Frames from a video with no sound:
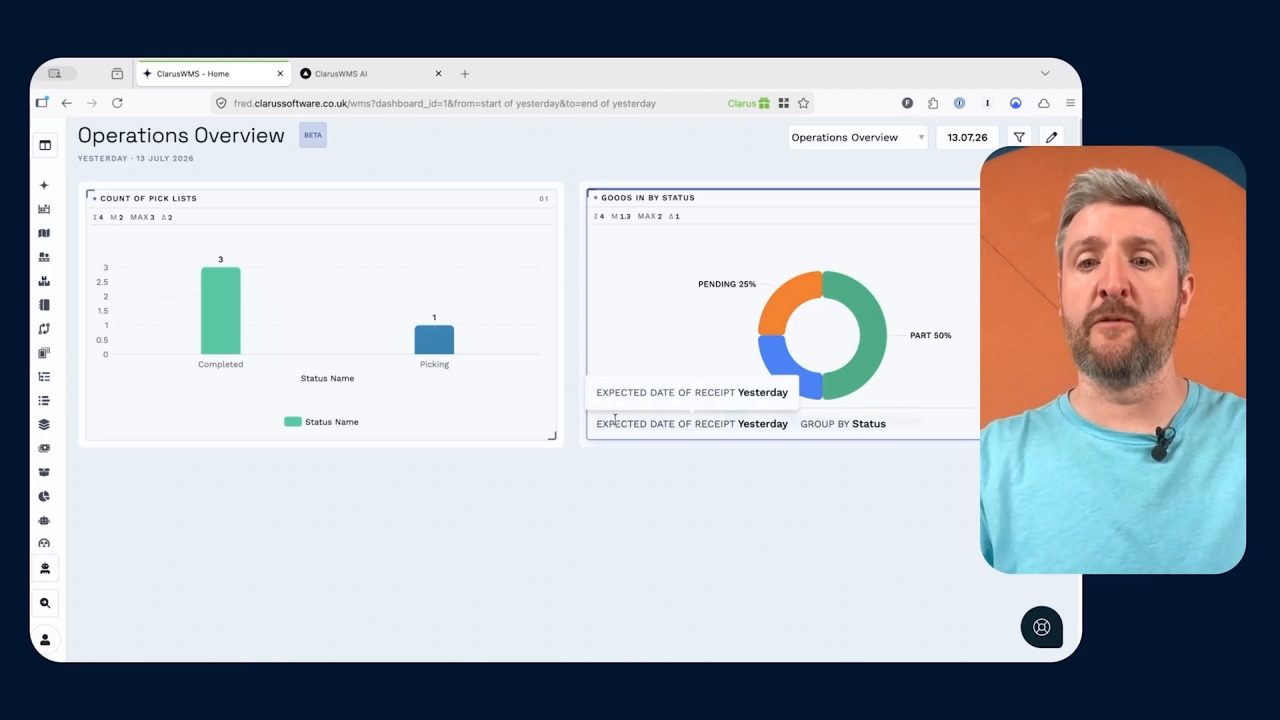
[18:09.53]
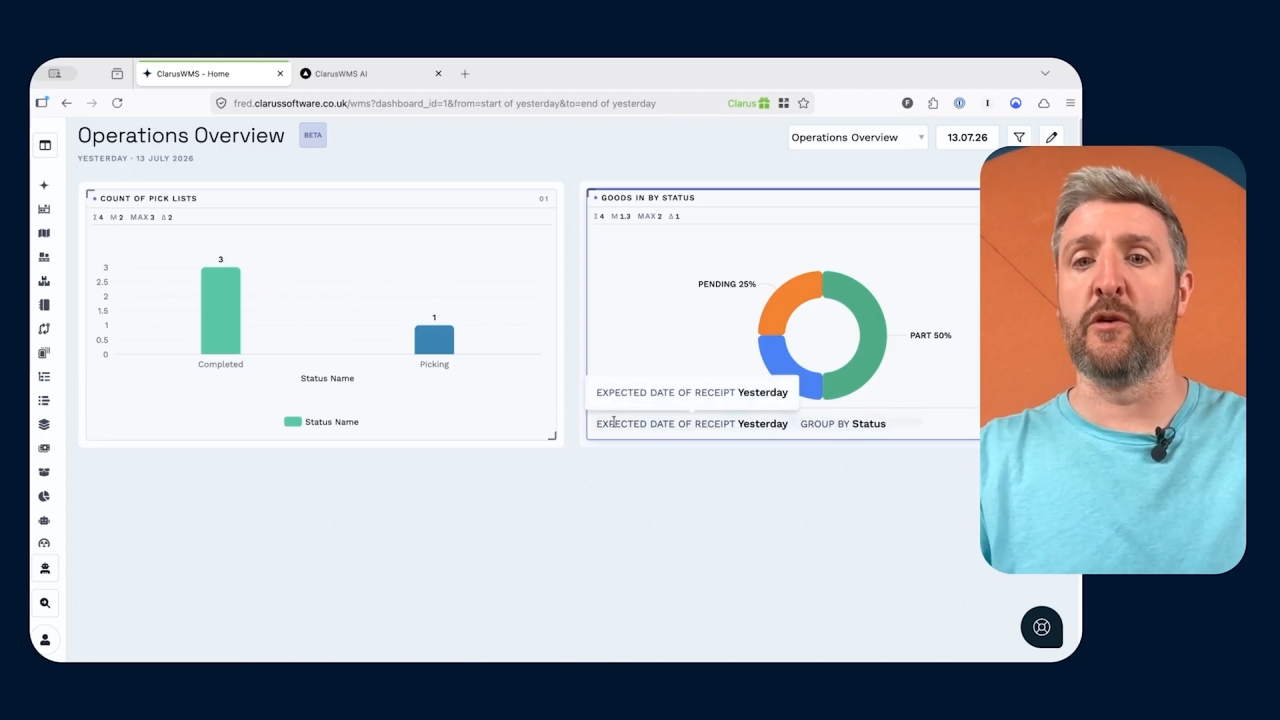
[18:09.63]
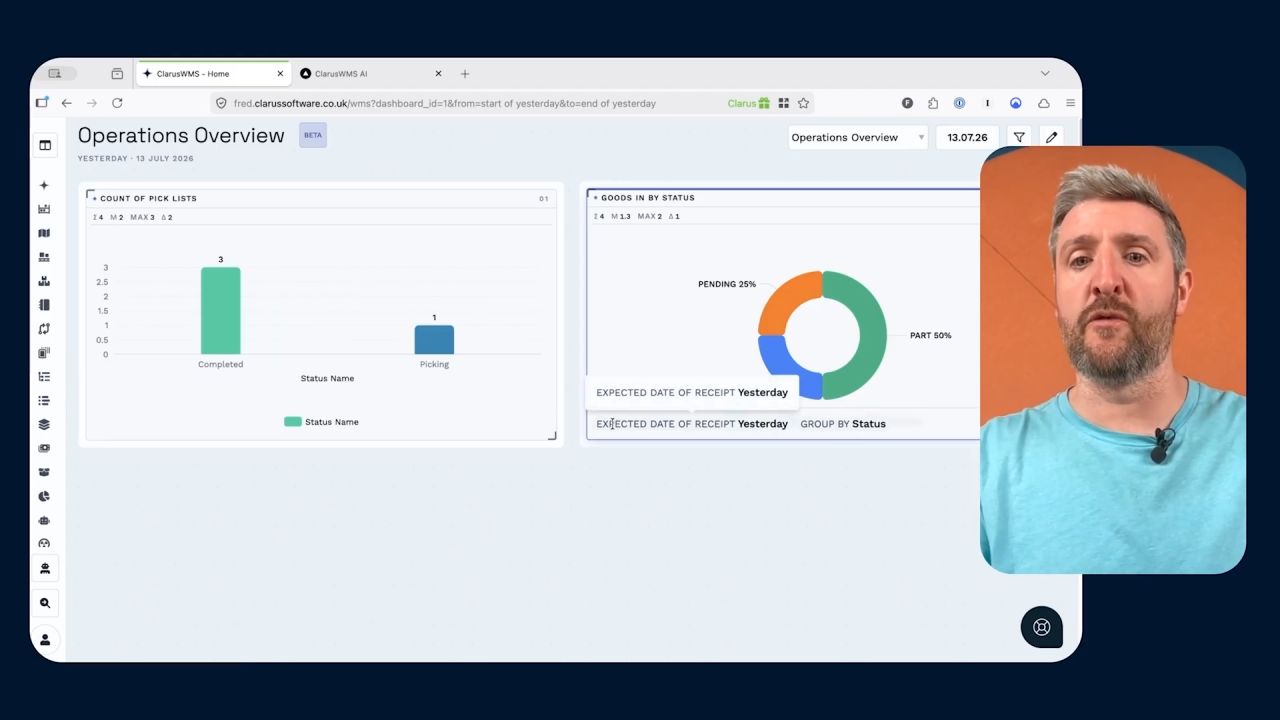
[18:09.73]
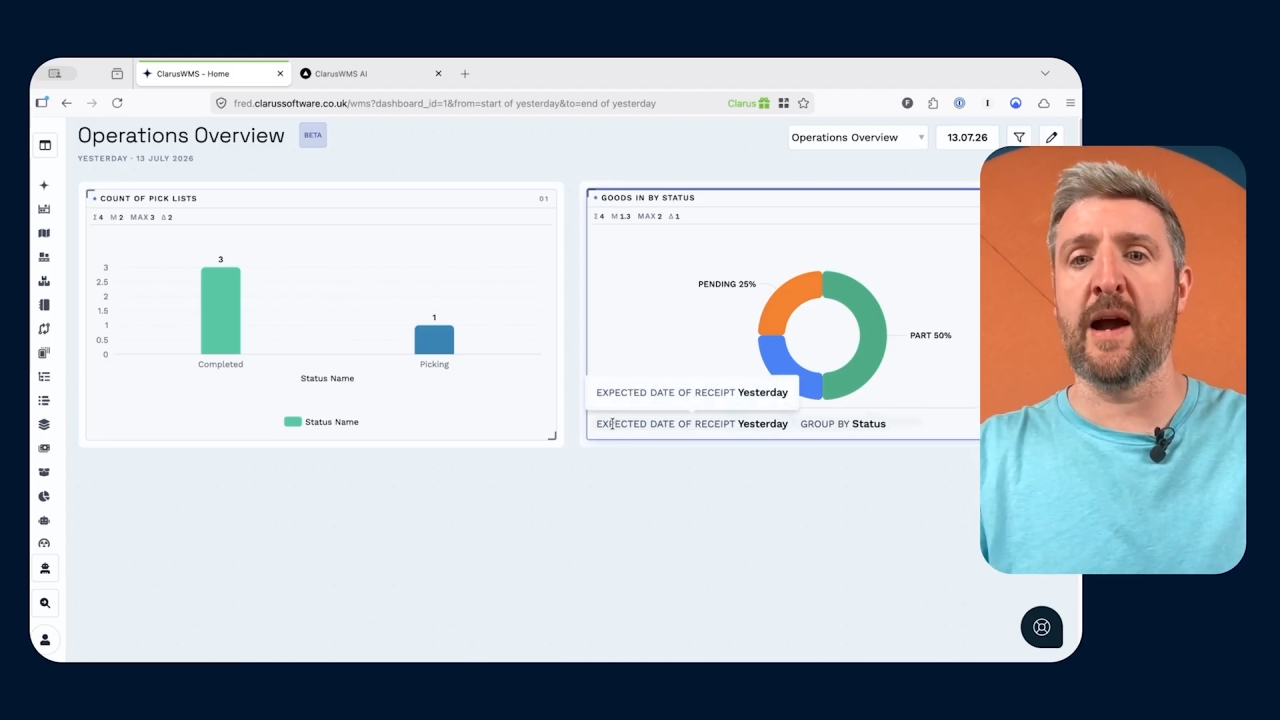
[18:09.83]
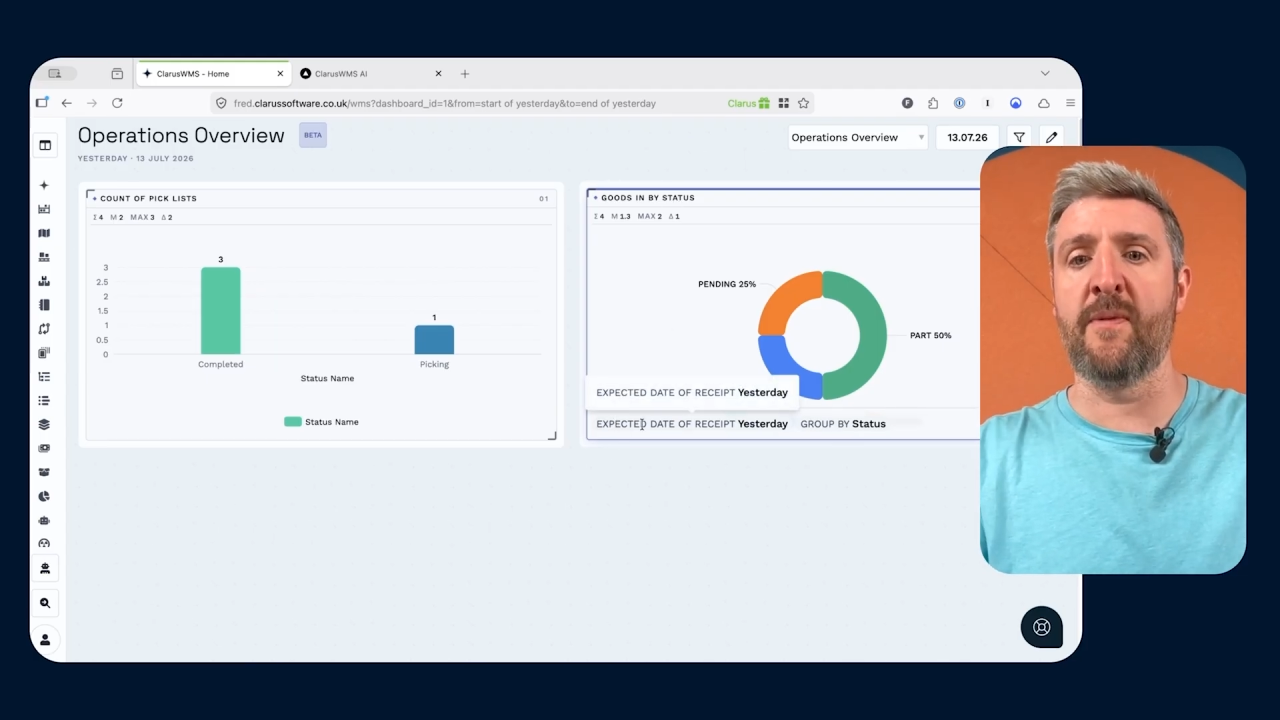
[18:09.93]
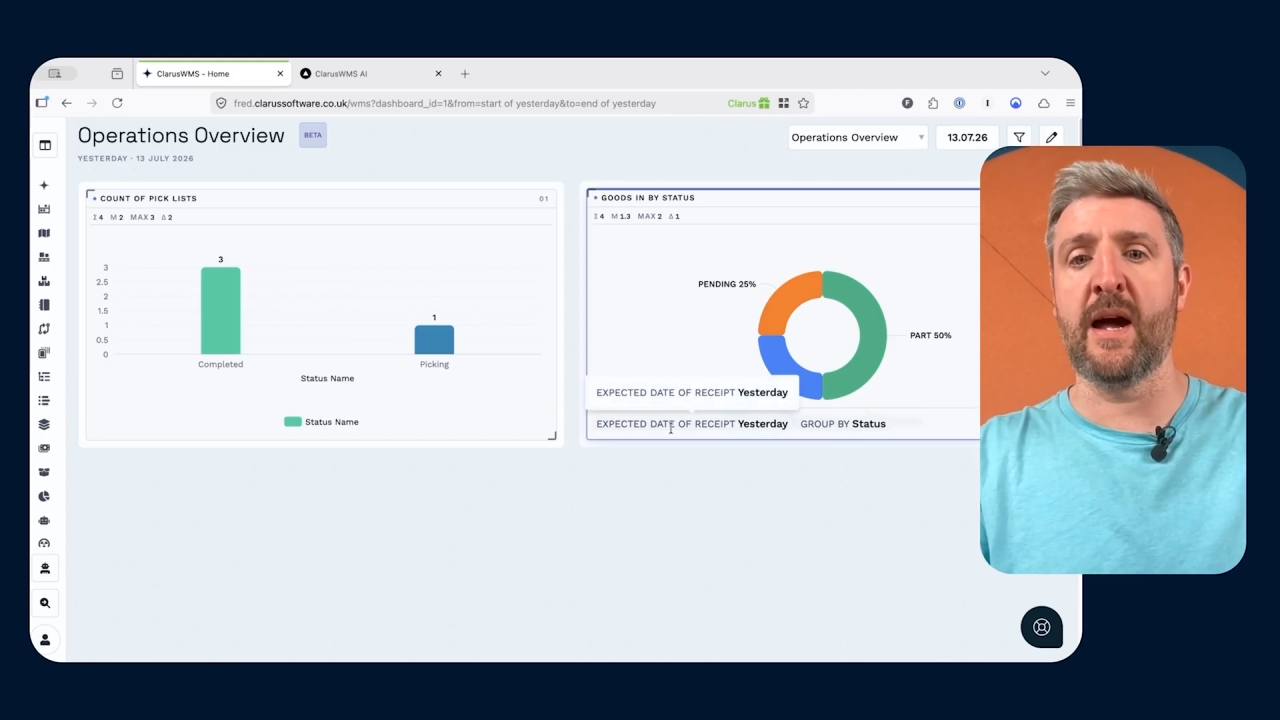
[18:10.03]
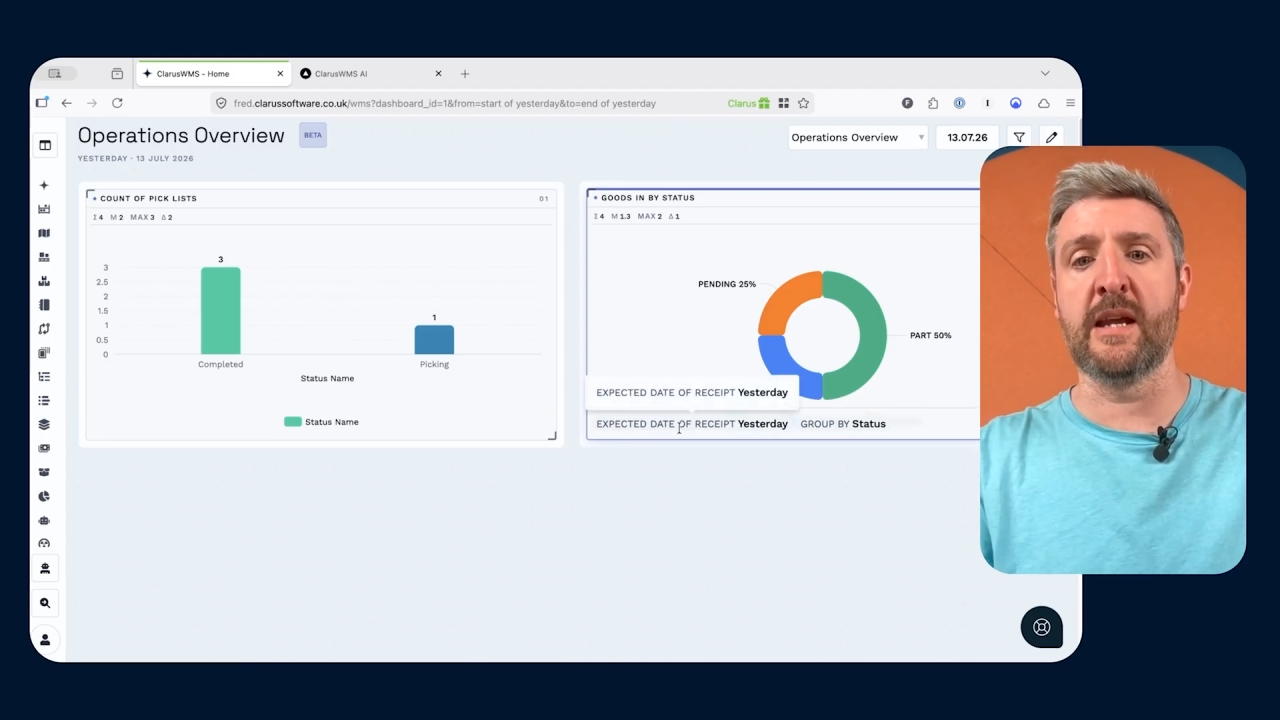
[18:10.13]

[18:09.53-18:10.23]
If you find